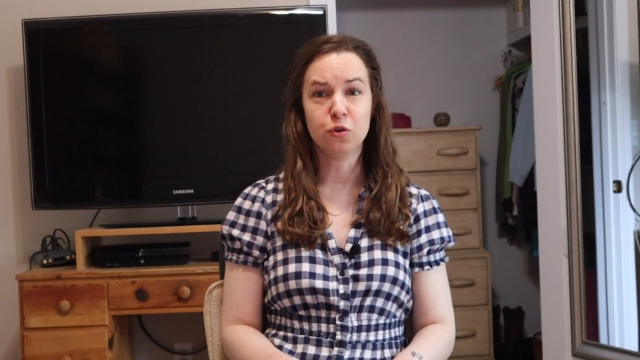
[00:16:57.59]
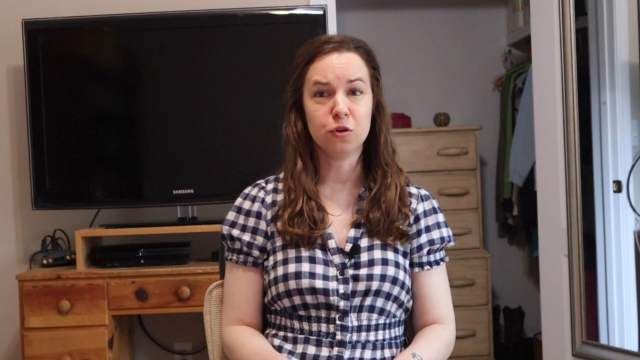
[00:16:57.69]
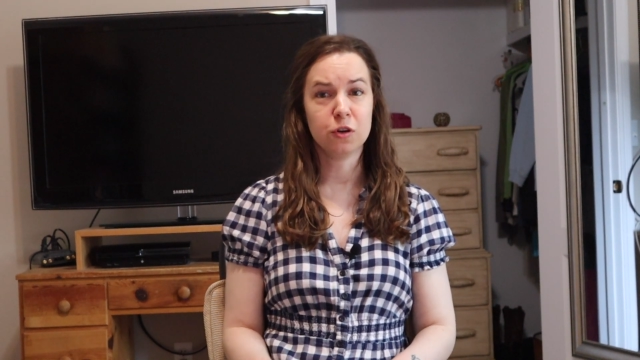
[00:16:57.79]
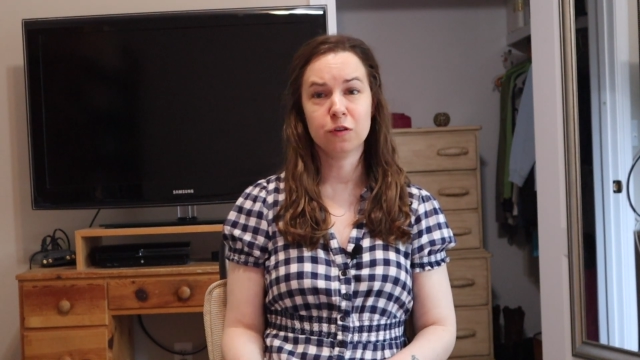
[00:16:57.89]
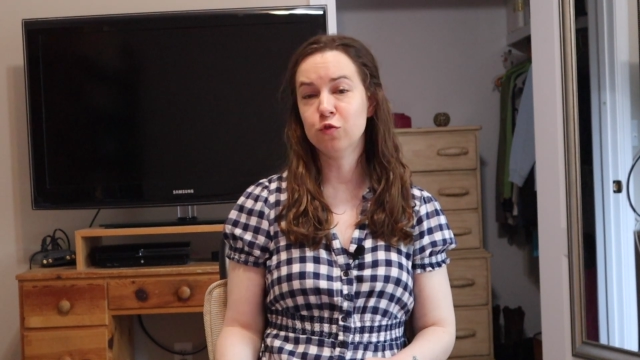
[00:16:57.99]

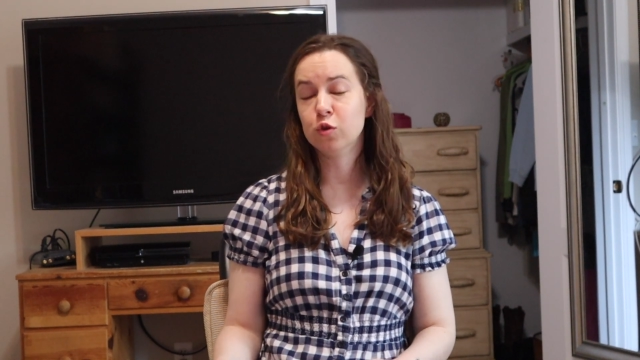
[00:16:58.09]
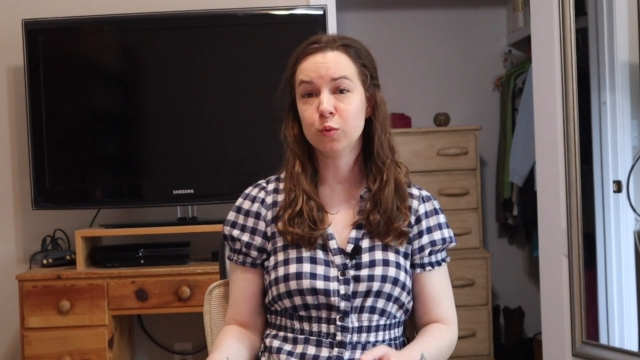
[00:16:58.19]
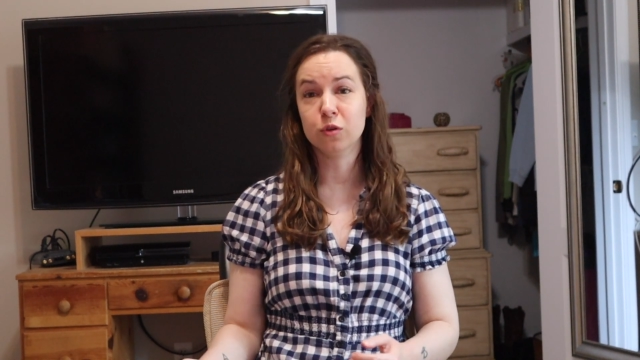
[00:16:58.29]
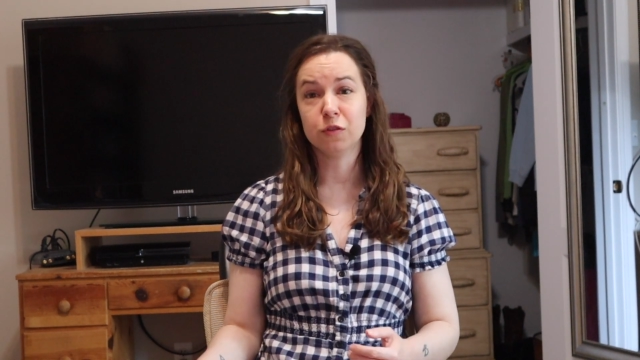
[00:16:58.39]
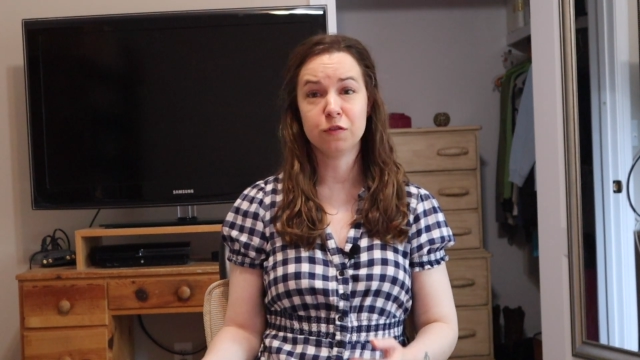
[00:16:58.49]
or a
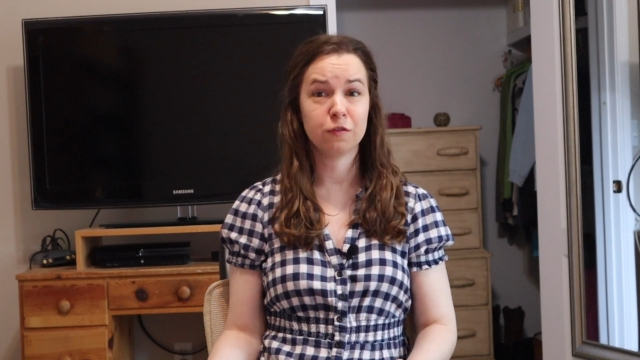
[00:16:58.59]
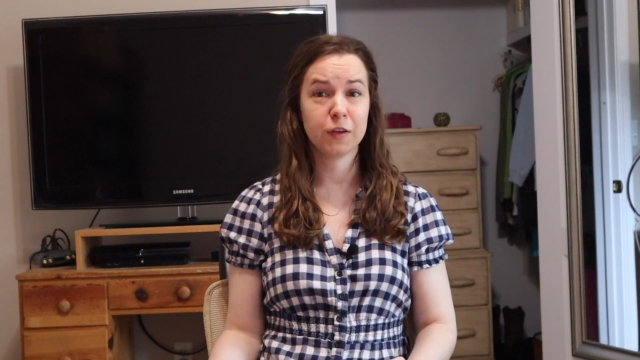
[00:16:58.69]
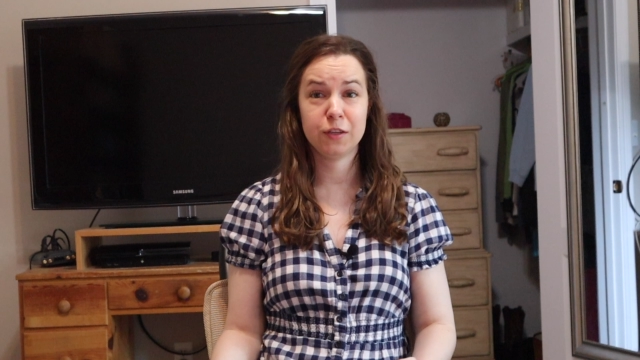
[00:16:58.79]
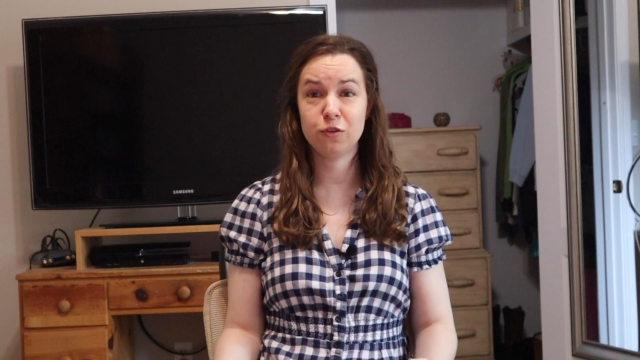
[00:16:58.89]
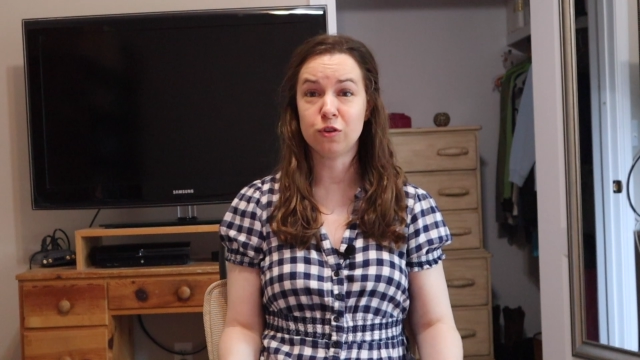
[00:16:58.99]
former
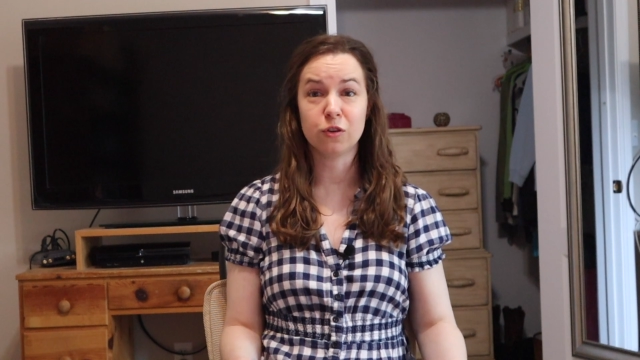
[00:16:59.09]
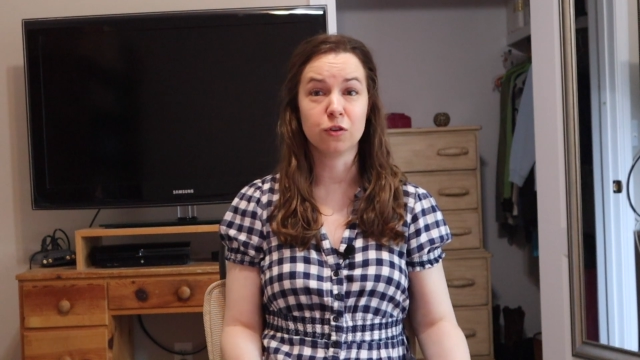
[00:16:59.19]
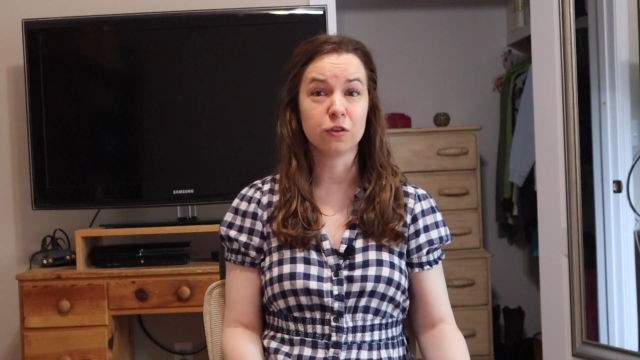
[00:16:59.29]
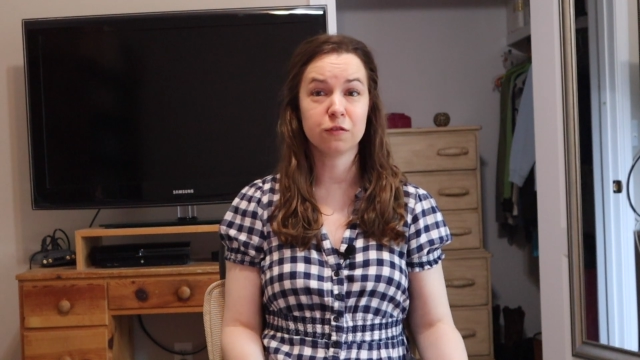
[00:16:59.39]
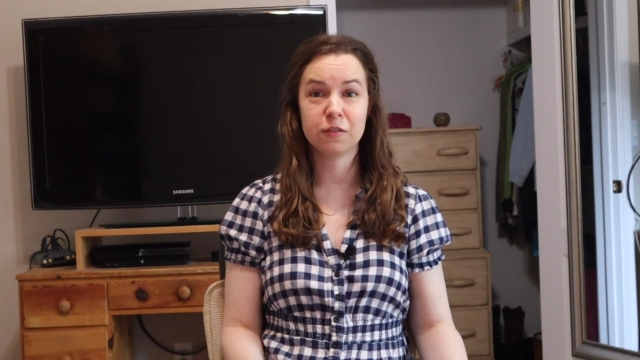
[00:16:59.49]
friend or
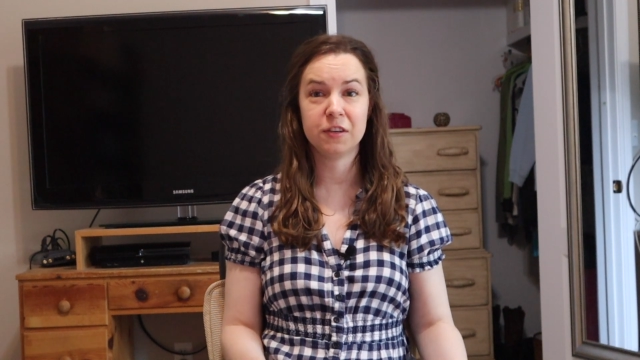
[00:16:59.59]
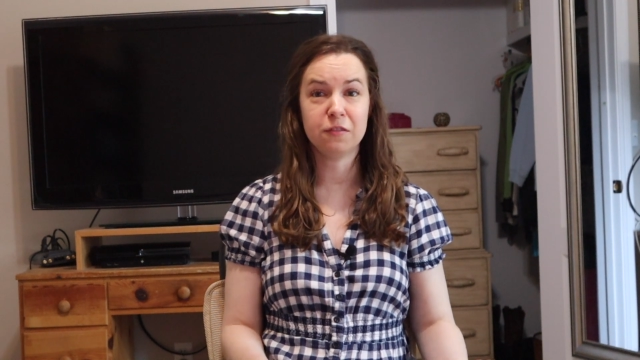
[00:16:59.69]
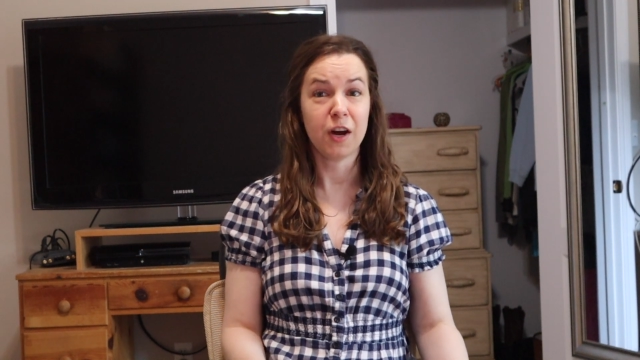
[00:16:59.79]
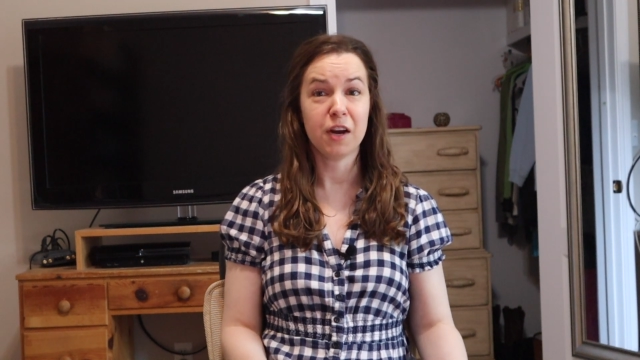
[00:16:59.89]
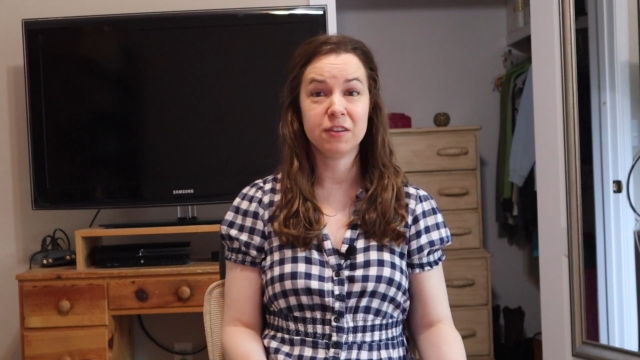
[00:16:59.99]
girlfriend
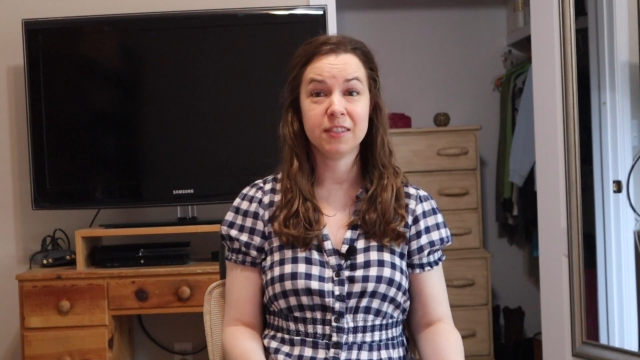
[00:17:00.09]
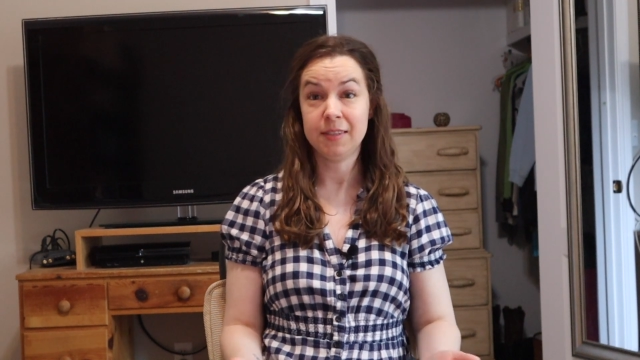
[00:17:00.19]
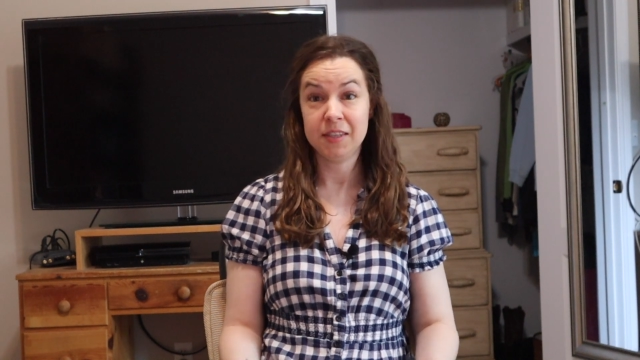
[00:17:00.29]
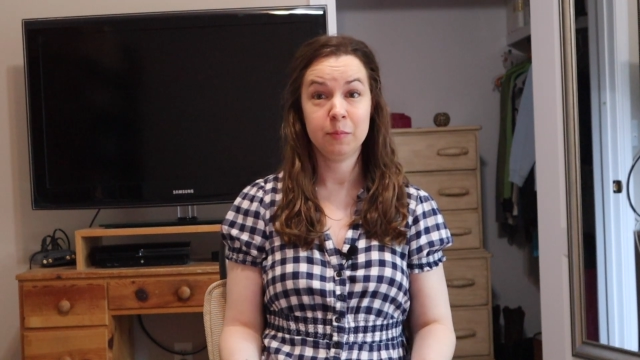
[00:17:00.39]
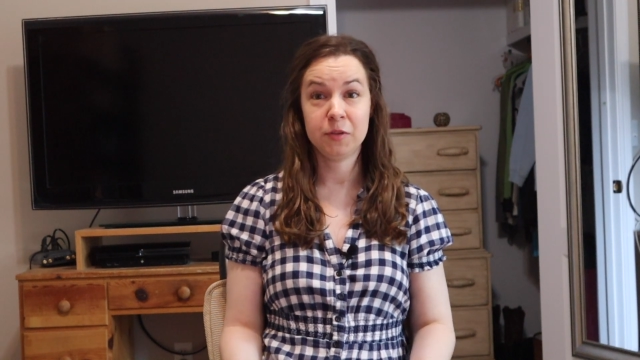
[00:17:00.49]
of Ira's
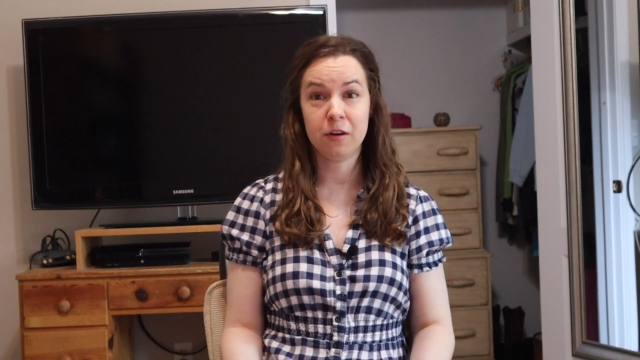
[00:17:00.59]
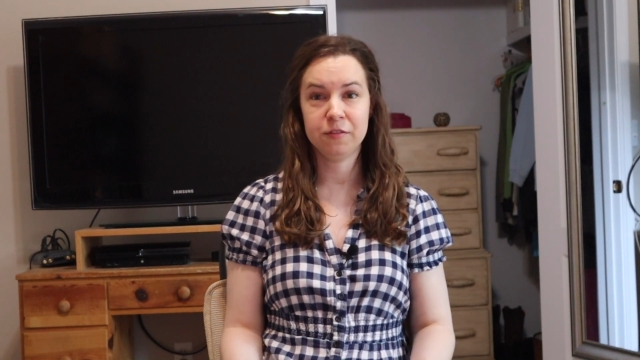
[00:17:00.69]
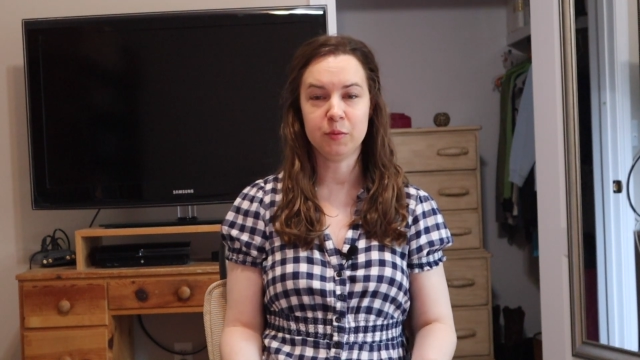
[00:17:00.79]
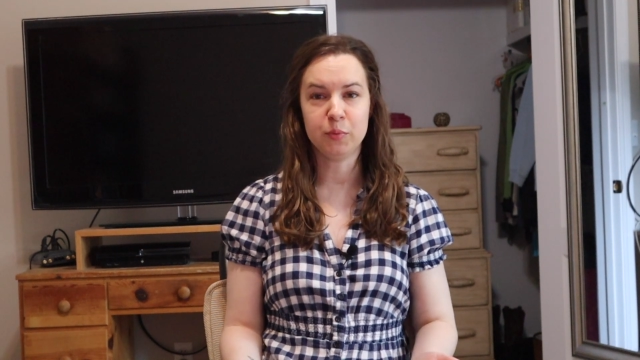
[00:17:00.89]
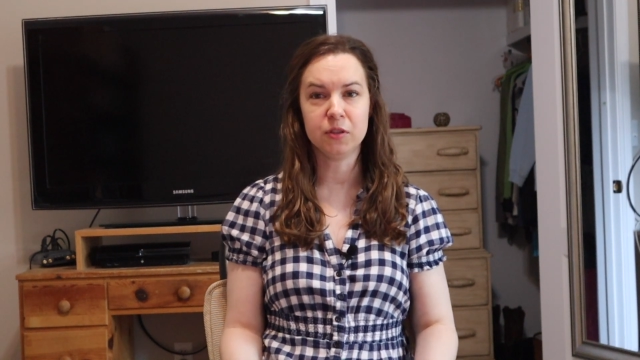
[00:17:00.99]
tipped off
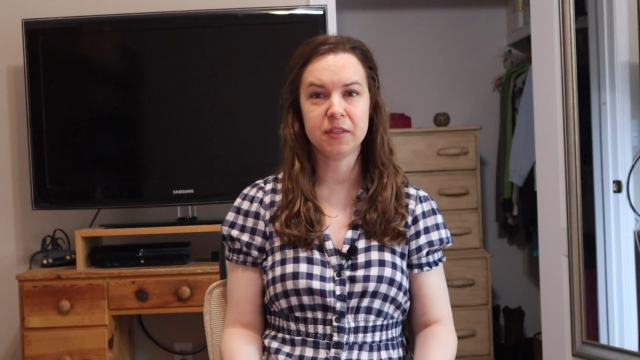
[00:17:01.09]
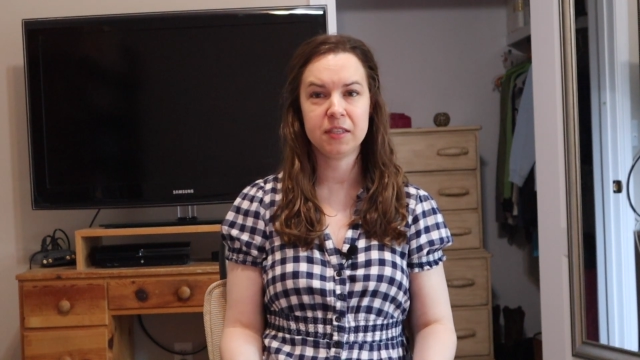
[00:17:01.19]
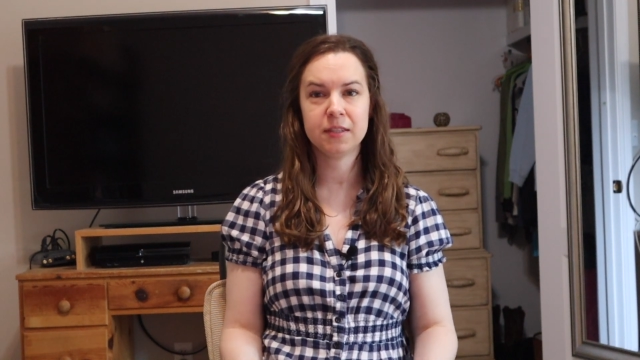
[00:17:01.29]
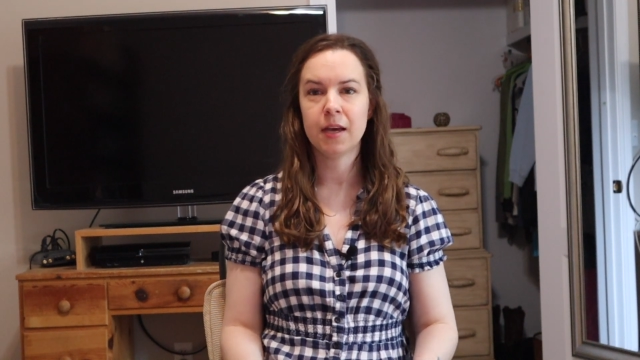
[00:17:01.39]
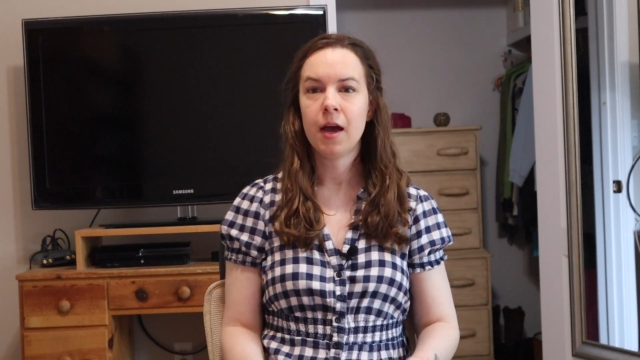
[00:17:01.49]
the
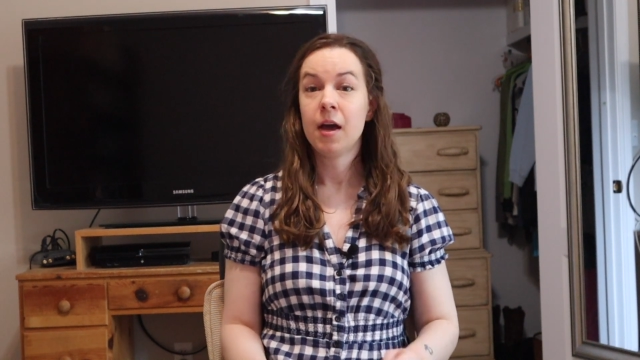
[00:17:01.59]
police,